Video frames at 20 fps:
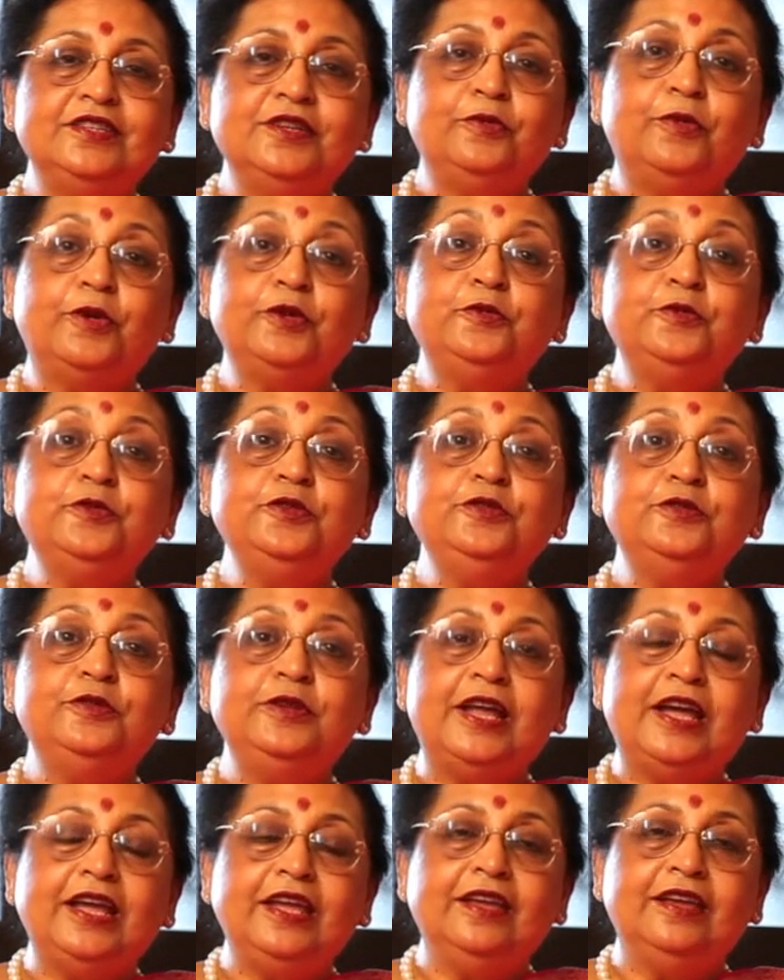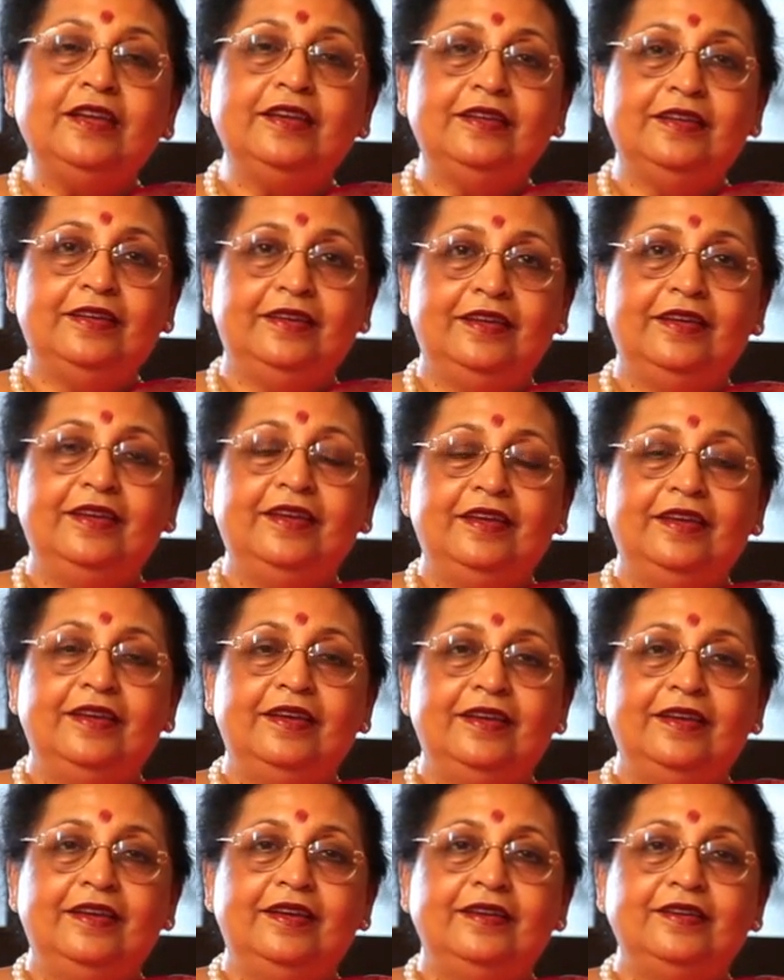her, "What would you like
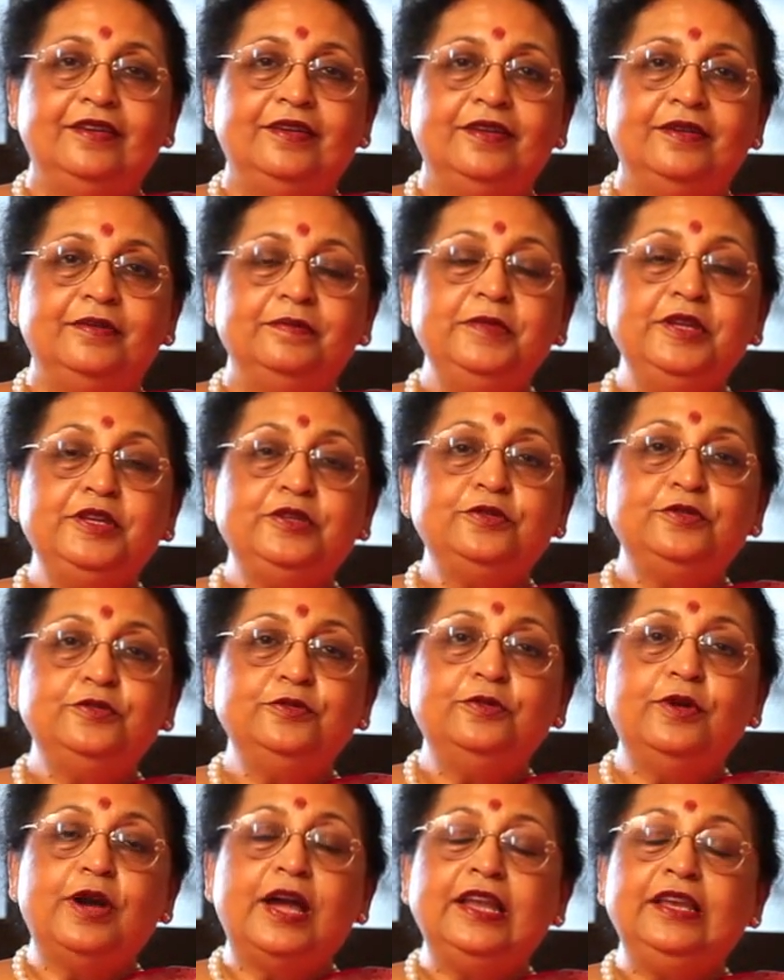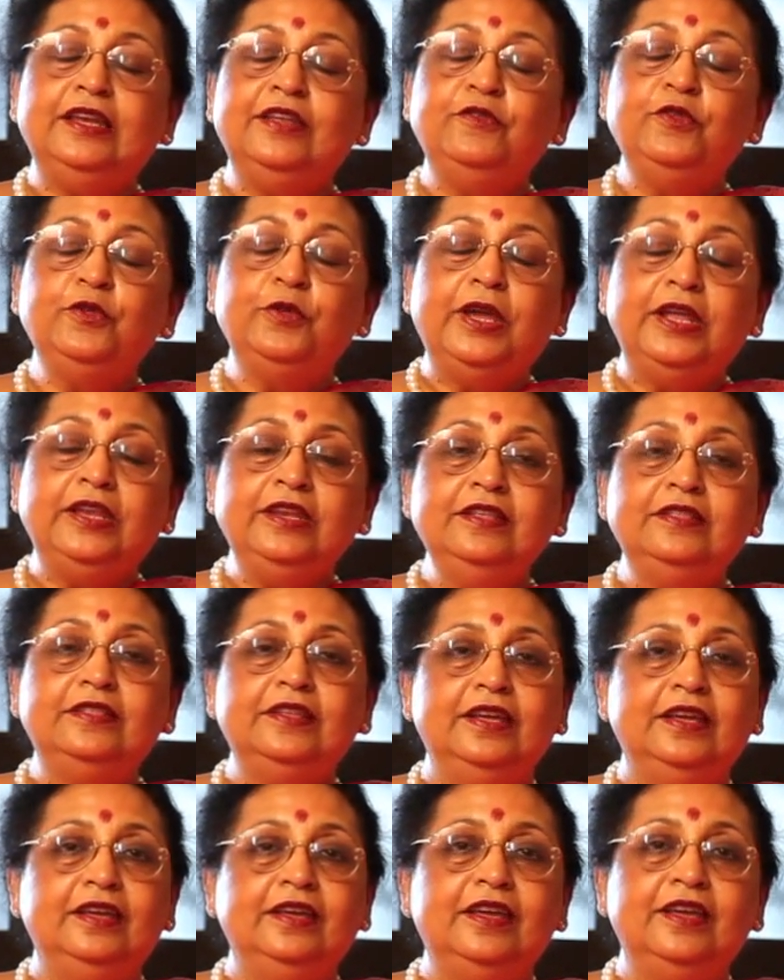me to do? I'll give you
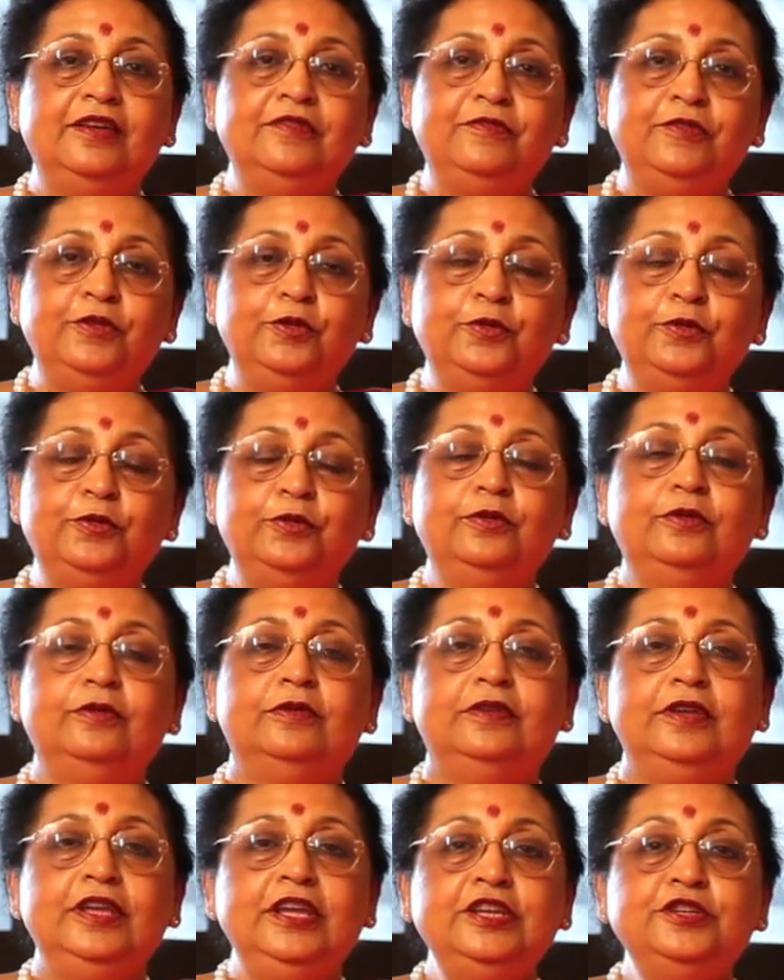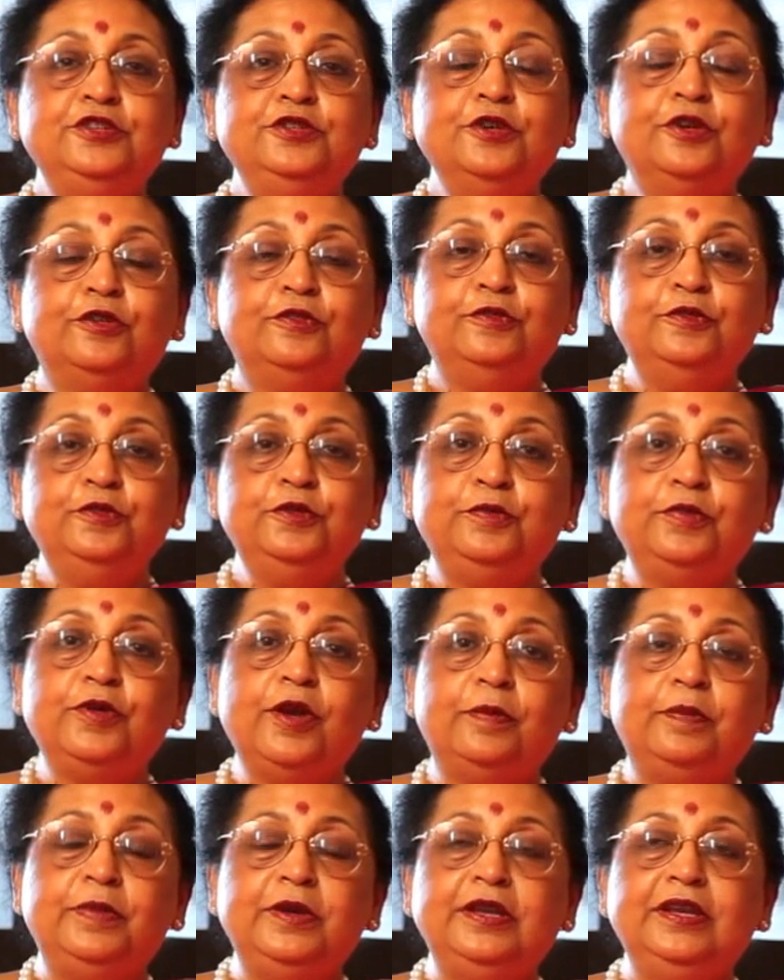anything if you eat your food
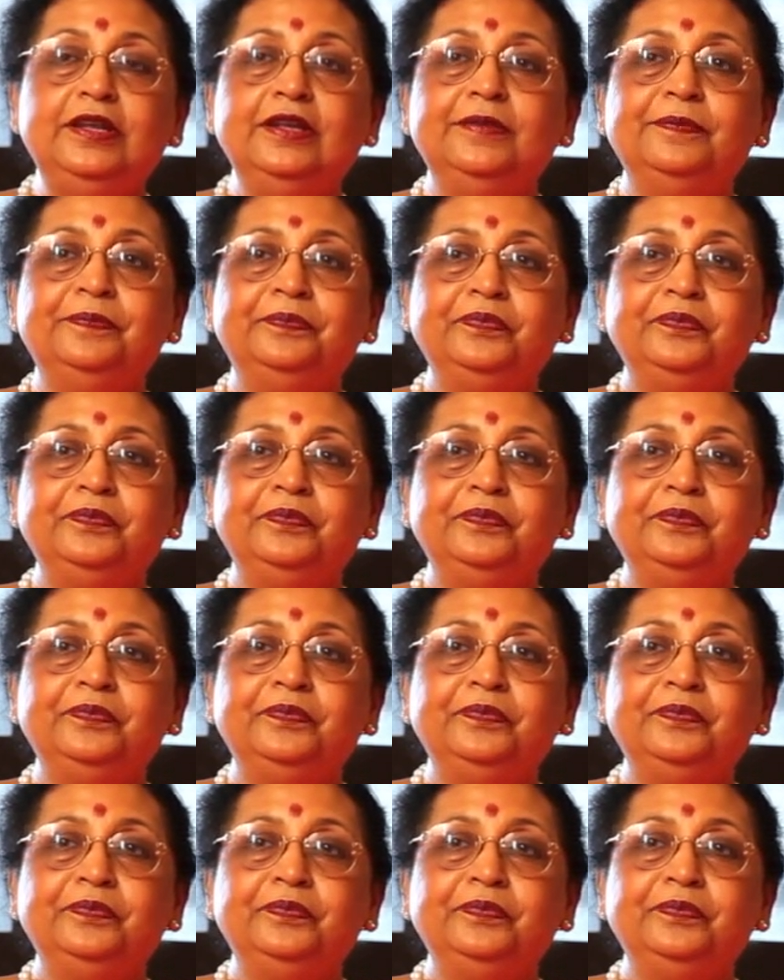properly."